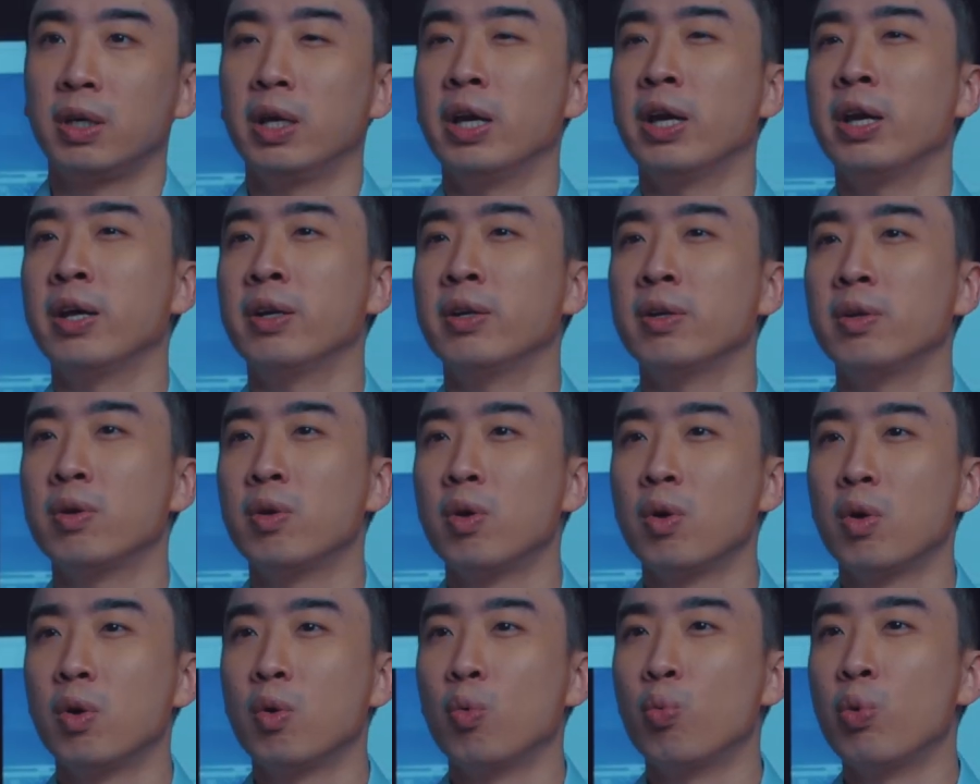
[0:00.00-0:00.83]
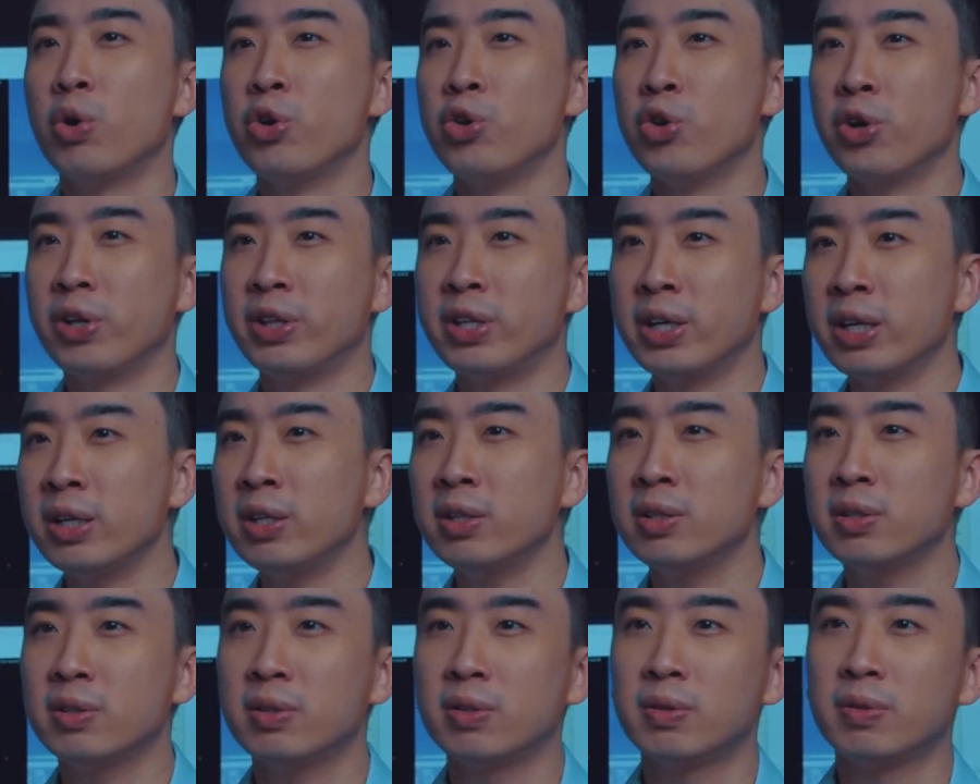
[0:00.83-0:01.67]
And when you're
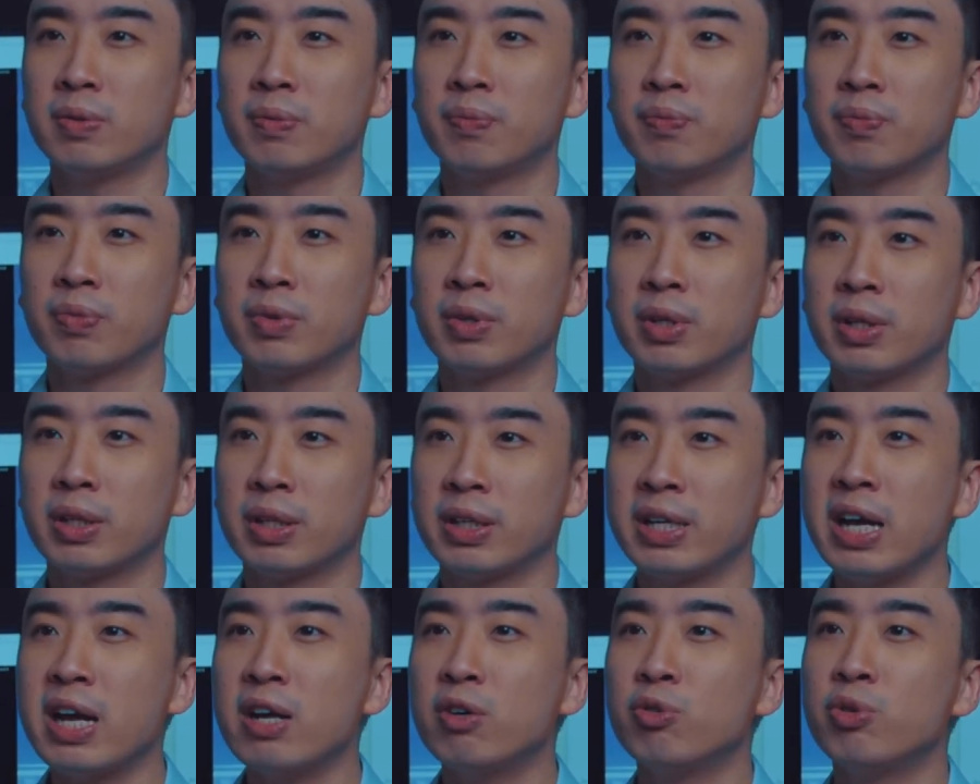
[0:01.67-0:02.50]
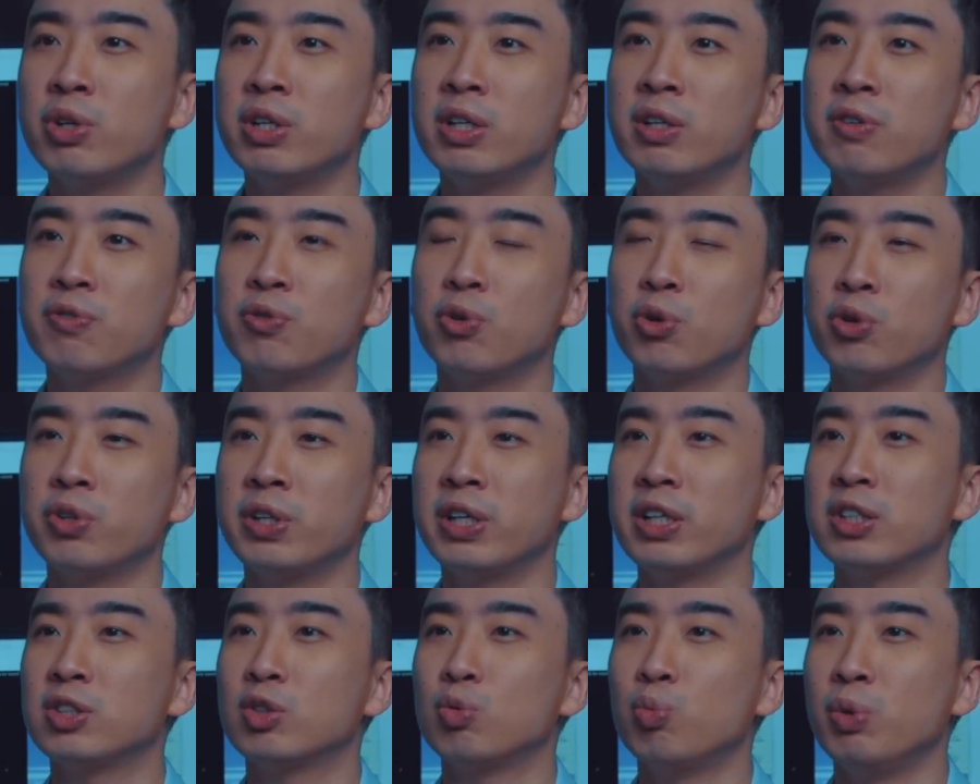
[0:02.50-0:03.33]
done, get ready for
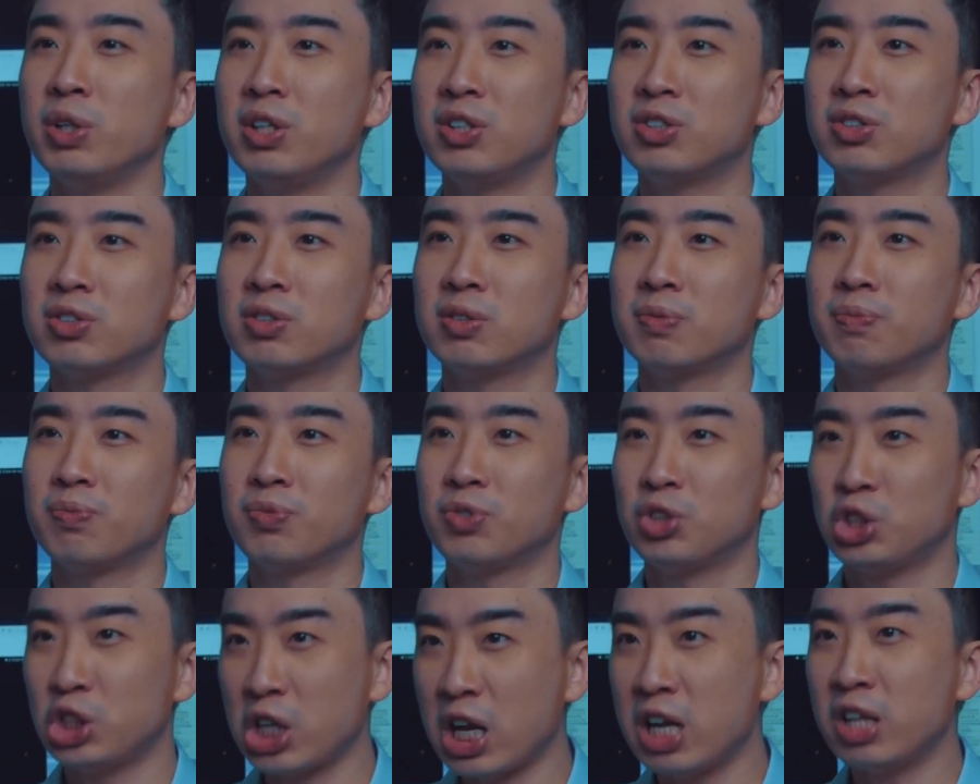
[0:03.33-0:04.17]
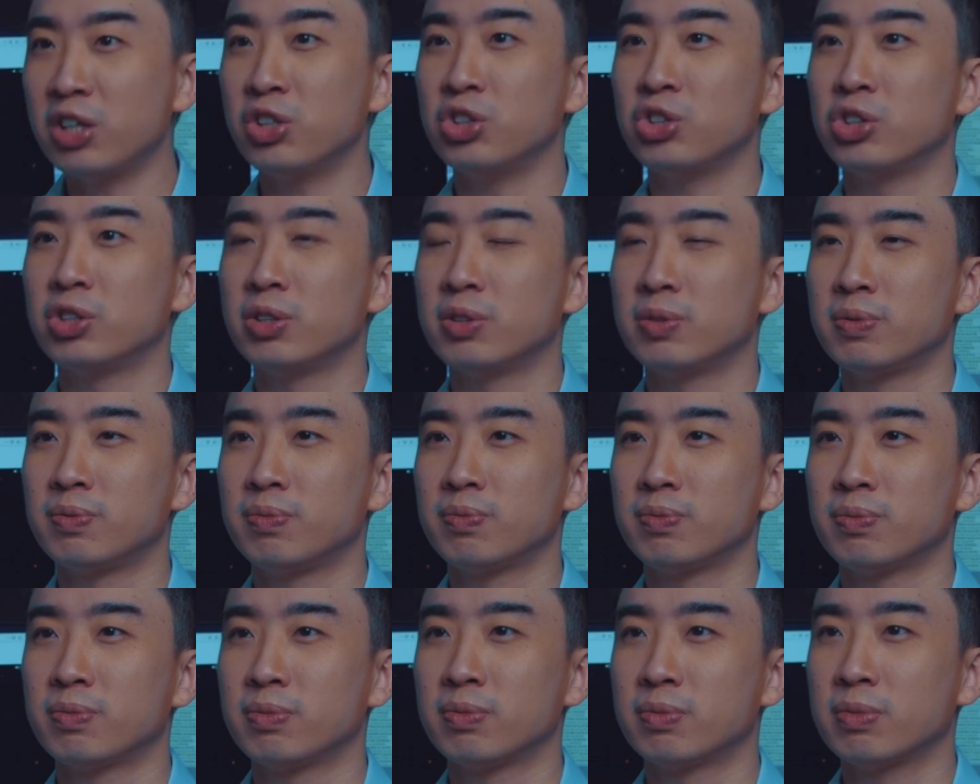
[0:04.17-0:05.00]
next week's challenge.
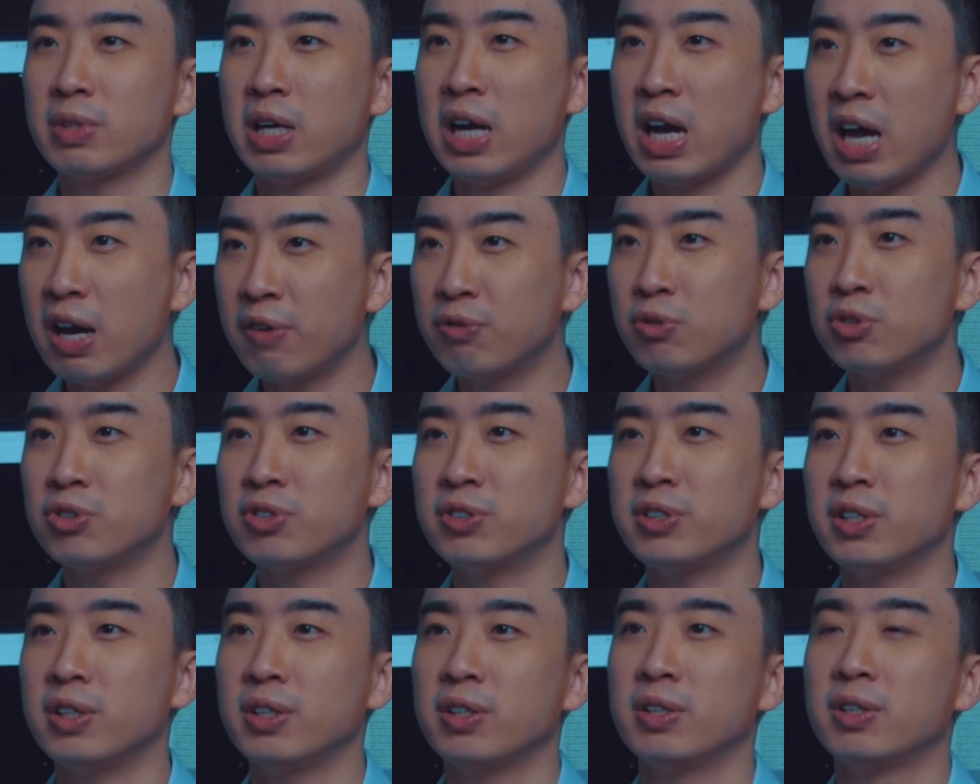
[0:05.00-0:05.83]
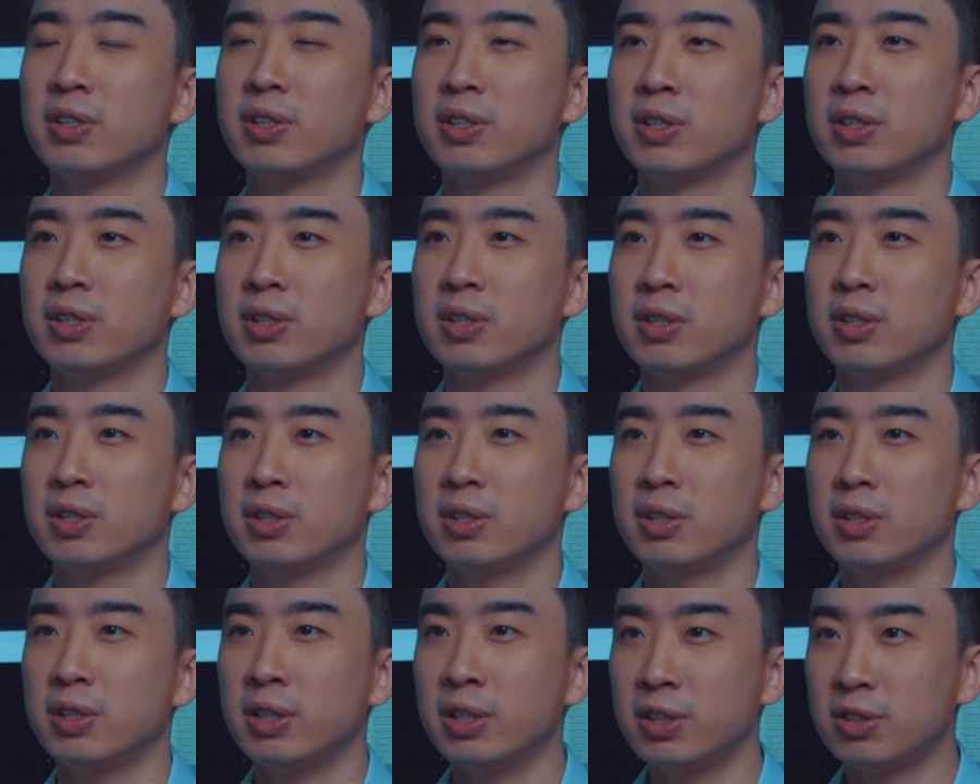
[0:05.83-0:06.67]
I have to say,
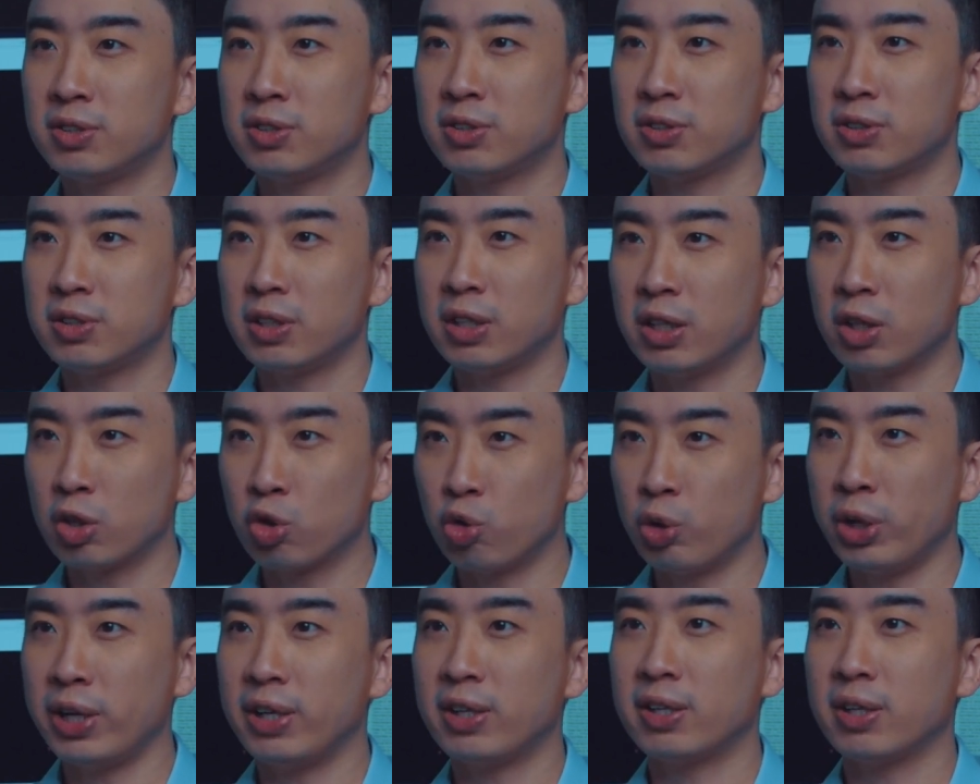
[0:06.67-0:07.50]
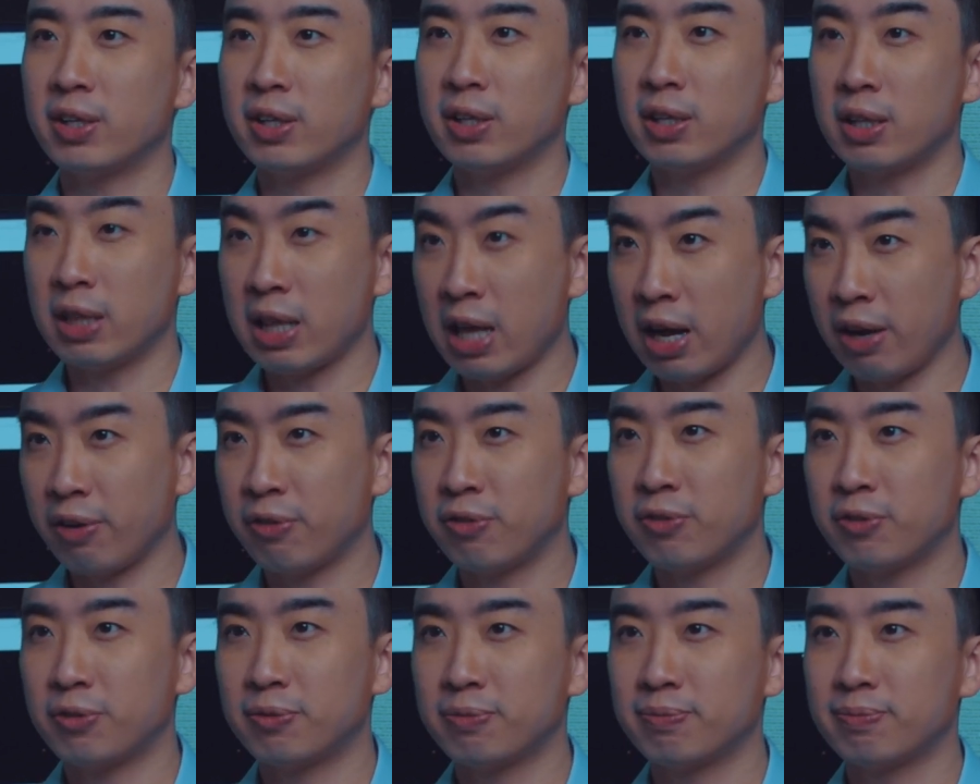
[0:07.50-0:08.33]
it's a great
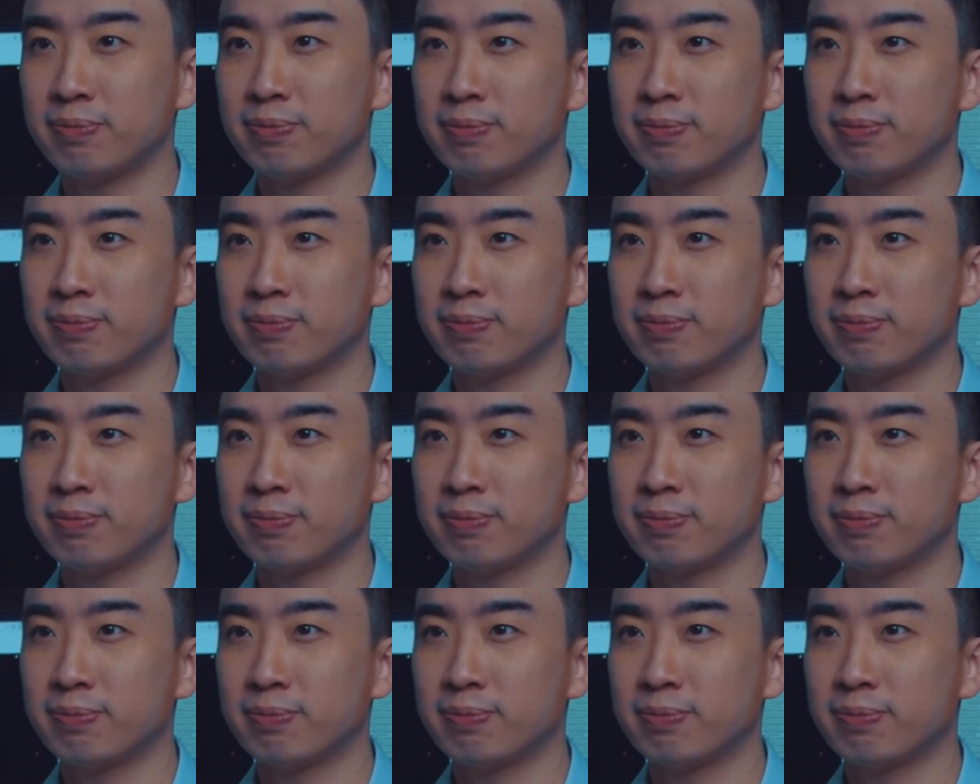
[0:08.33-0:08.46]
life.